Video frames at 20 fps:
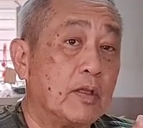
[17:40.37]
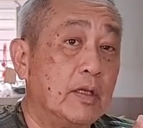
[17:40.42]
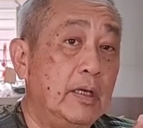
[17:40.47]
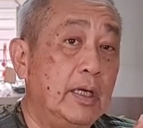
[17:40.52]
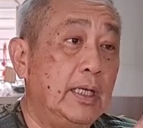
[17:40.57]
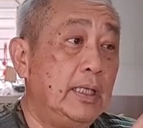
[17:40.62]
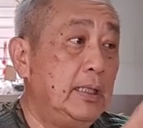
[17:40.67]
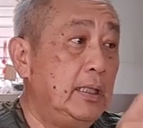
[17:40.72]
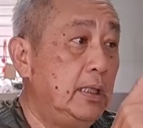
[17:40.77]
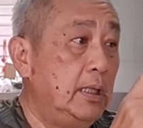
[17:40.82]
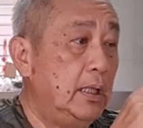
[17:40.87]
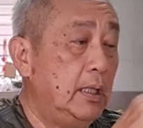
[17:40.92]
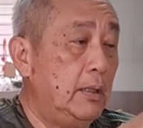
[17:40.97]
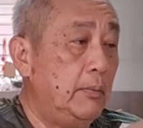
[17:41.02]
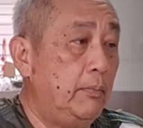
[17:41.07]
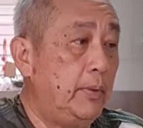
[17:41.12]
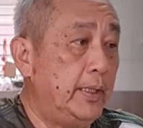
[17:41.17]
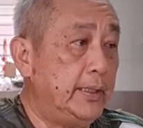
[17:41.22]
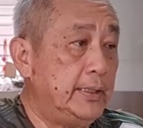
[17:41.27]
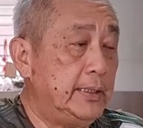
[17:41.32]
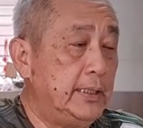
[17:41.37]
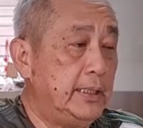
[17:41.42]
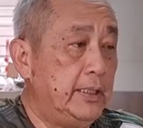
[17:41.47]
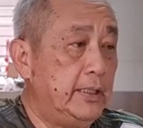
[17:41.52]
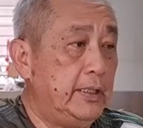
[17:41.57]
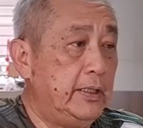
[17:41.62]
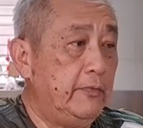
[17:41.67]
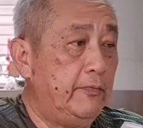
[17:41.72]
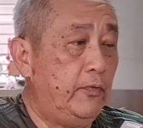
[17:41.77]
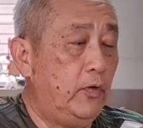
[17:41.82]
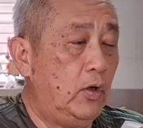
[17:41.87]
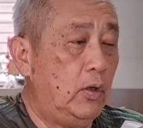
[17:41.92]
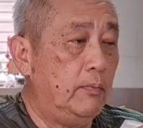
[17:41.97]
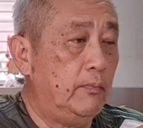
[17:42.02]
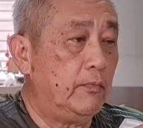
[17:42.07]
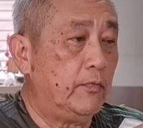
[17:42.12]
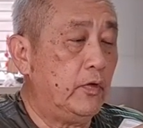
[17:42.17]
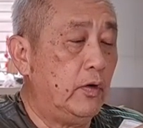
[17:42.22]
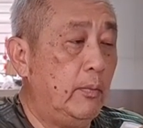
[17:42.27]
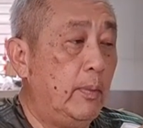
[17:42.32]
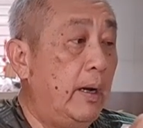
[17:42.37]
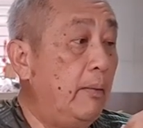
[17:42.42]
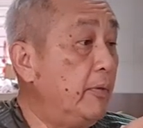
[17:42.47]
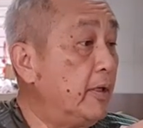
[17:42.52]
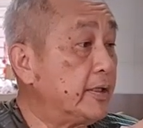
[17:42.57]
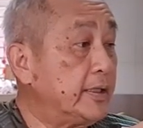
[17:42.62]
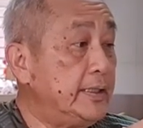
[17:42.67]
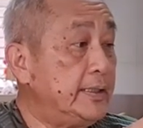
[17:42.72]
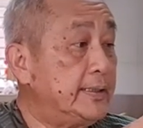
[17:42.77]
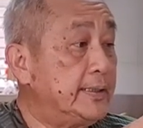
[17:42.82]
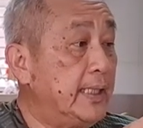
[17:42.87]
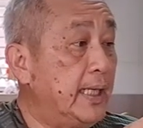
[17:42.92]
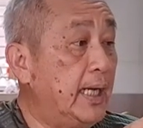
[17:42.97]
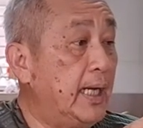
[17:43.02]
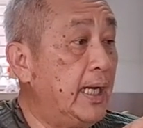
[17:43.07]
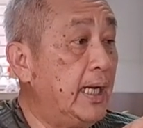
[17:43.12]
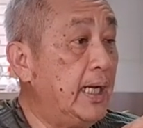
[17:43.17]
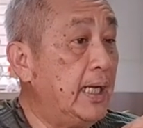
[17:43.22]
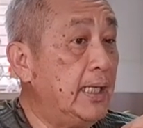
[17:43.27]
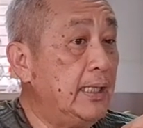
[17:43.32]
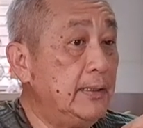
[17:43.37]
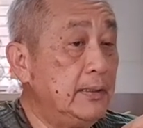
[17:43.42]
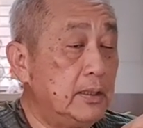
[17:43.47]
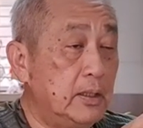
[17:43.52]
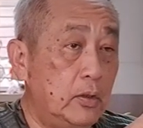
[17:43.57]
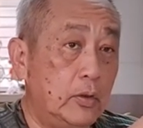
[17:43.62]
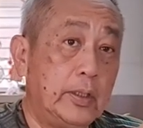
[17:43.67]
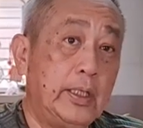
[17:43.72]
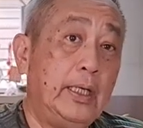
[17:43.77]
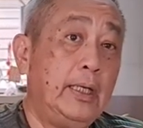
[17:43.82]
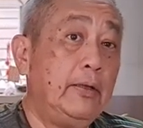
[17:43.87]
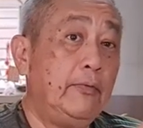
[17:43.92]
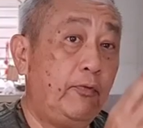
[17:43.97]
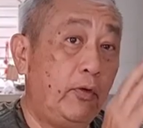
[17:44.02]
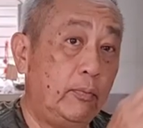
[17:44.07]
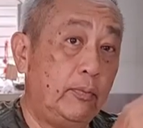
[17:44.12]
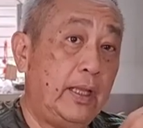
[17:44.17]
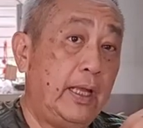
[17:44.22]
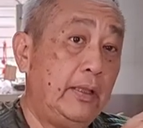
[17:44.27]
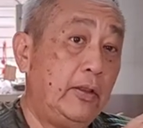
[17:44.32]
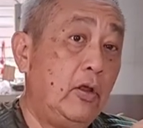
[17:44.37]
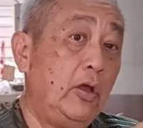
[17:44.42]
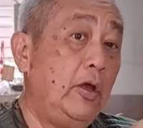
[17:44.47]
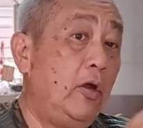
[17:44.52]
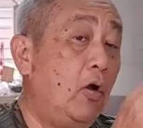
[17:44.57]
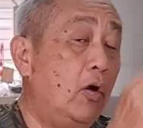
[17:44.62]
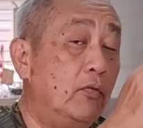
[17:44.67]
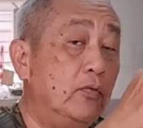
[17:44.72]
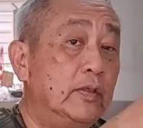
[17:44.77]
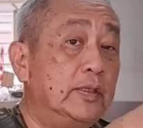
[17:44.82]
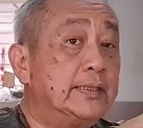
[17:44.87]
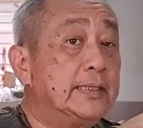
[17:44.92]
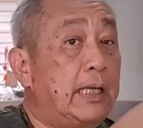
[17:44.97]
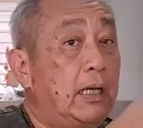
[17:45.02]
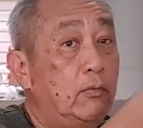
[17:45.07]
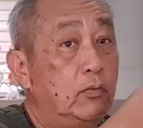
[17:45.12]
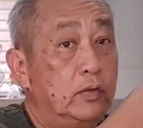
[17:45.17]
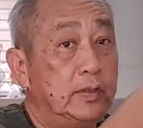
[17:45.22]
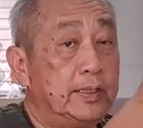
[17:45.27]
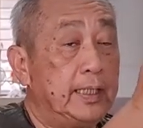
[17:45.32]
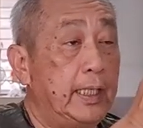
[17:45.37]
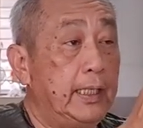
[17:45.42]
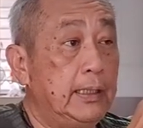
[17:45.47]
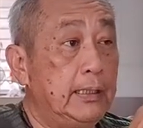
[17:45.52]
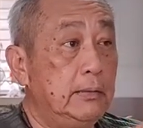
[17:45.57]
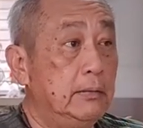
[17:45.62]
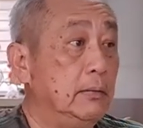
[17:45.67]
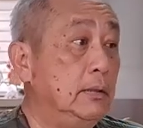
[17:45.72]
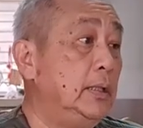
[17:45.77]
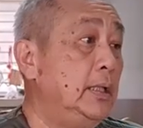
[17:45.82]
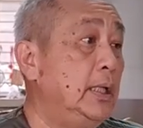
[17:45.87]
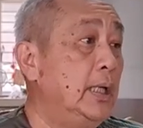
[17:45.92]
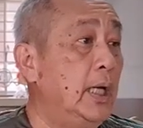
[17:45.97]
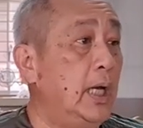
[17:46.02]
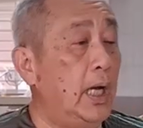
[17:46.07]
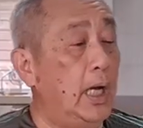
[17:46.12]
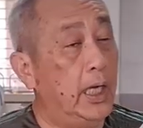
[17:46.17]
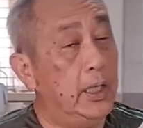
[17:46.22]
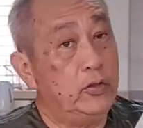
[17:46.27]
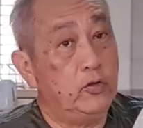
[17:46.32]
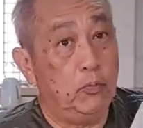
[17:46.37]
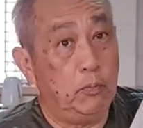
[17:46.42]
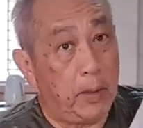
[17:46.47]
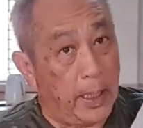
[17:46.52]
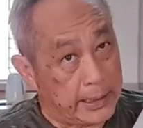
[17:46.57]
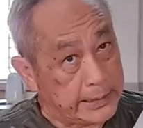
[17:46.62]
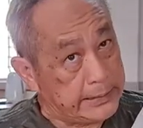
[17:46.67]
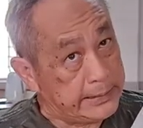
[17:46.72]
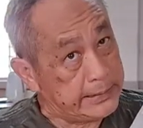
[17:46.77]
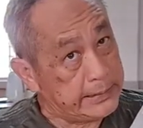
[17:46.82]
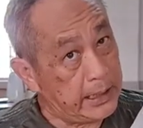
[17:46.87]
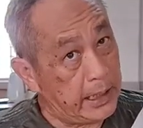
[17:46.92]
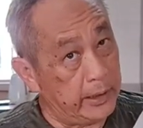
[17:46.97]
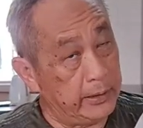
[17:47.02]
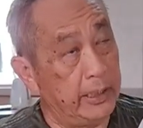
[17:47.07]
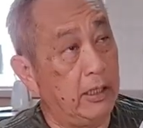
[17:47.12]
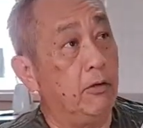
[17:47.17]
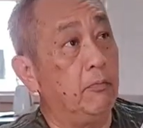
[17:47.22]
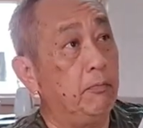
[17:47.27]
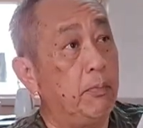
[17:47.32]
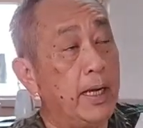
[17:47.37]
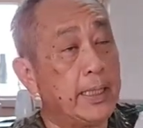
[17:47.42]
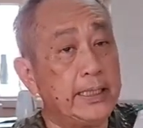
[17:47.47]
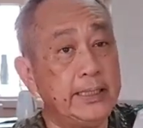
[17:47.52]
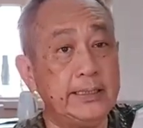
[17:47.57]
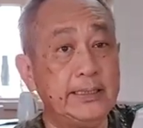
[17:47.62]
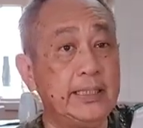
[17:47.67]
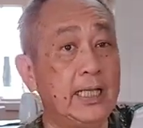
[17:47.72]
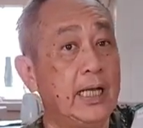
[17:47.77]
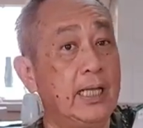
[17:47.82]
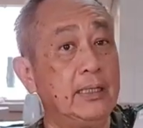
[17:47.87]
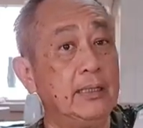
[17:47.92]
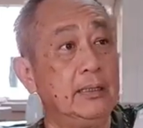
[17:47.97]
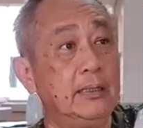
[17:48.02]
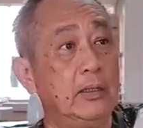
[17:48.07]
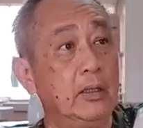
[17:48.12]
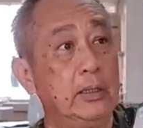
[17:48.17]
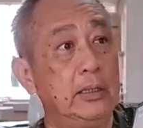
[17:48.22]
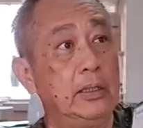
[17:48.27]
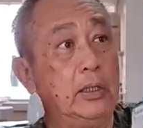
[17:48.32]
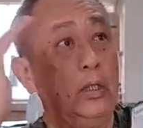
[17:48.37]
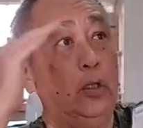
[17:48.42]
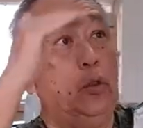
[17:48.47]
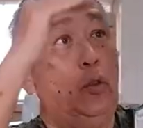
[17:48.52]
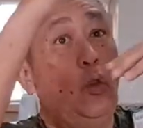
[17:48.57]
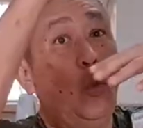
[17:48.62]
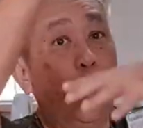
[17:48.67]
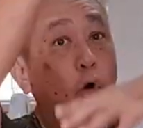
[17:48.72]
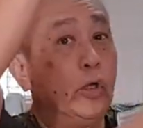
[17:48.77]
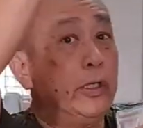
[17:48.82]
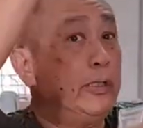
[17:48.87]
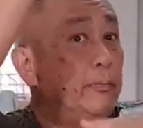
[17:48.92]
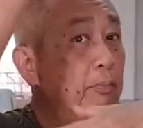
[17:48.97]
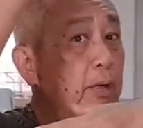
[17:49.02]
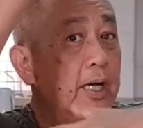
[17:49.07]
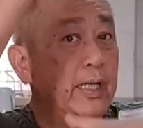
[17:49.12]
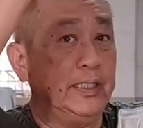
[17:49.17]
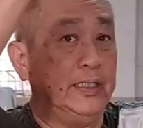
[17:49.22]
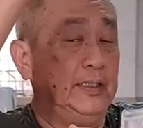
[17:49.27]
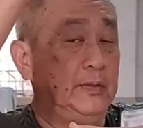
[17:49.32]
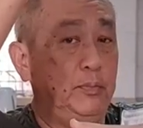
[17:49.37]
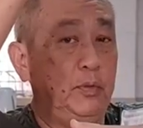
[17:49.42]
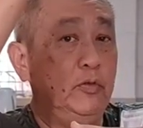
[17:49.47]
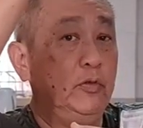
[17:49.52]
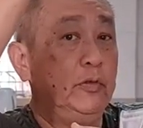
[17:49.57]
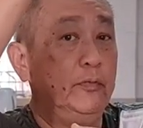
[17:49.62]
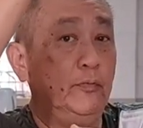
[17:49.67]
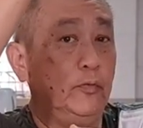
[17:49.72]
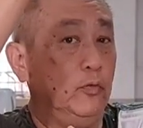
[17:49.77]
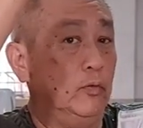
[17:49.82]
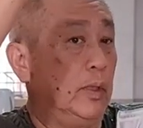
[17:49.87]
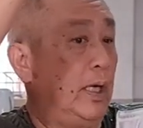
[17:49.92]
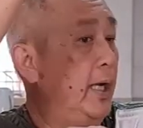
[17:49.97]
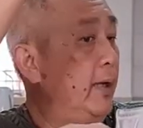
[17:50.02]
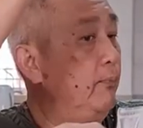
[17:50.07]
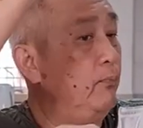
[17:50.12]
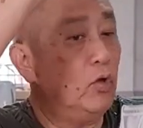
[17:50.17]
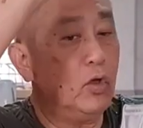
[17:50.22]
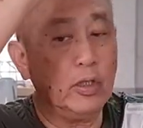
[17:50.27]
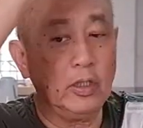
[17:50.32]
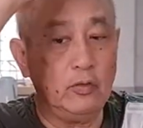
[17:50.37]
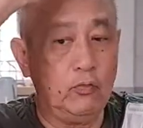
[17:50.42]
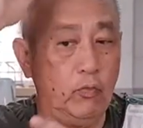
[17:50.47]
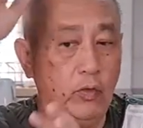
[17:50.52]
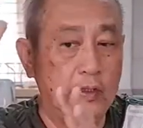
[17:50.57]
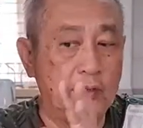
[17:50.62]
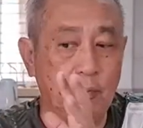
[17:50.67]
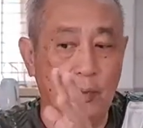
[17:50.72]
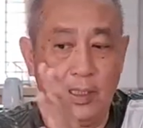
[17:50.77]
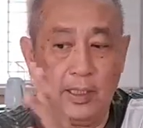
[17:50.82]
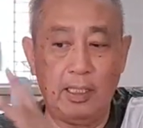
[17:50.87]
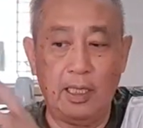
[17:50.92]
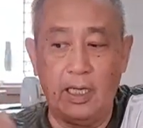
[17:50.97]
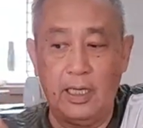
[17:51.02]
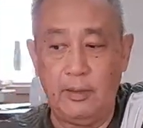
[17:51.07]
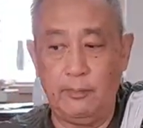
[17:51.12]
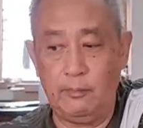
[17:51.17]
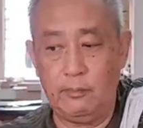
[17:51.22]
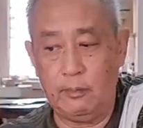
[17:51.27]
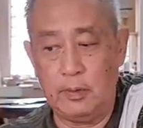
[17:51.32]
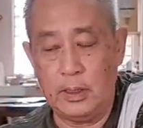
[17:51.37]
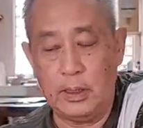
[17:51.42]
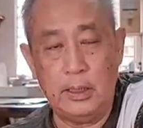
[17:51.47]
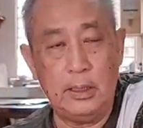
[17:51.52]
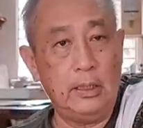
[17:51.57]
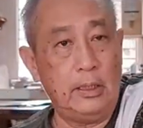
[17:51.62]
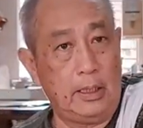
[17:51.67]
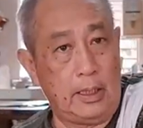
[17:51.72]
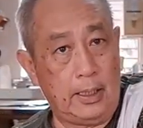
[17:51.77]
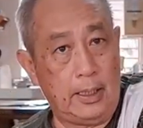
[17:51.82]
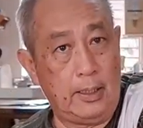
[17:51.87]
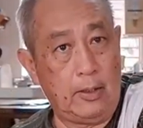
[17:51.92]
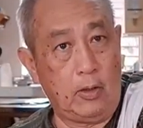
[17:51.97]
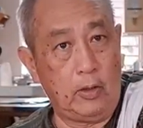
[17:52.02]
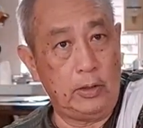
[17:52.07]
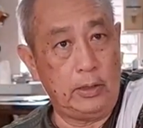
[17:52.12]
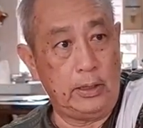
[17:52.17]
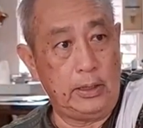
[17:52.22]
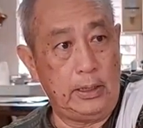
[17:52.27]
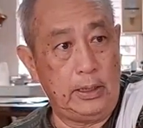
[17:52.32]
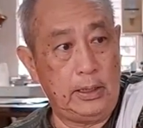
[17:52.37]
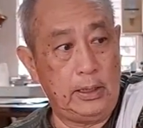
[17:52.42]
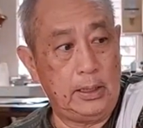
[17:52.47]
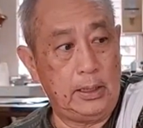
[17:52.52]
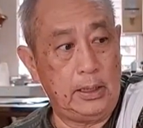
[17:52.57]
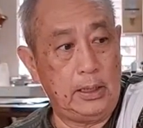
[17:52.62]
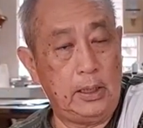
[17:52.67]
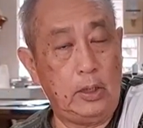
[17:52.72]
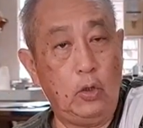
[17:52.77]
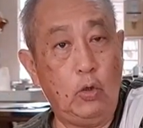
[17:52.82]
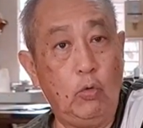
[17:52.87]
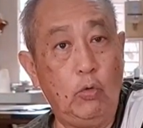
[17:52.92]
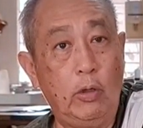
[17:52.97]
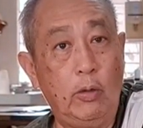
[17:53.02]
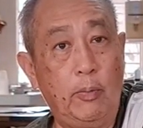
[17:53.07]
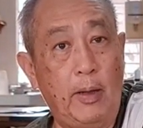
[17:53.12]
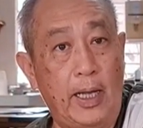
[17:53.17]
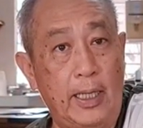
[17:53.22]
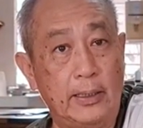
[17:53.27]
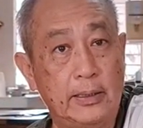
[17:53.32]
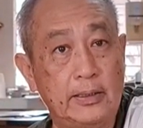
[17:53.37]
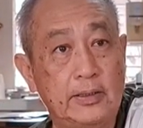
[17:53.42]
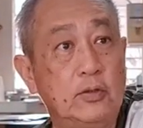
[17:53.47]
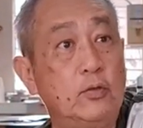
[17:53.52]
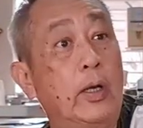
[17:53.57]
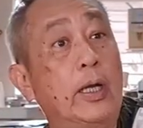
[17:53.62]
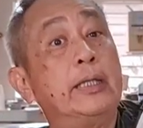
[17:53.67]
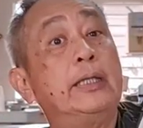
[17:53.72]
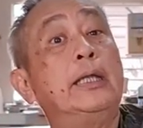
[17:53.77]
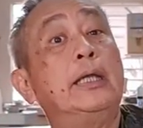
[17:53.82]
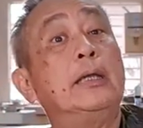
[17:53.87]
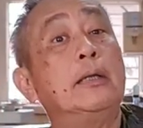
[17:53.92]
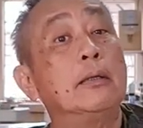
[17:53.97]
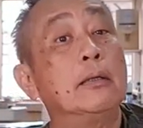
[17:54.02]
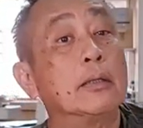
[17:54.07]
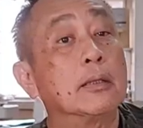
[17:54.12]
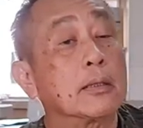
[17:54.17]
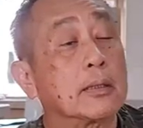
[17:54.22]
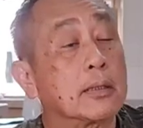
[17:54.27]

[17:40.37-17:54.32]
Right? But from Amritsar, okay, from that day onwards, I will cycle to Pakistan. Now, Pakistan, the northern part is beautiful. I'm not going to waste my time on the lower part. So I take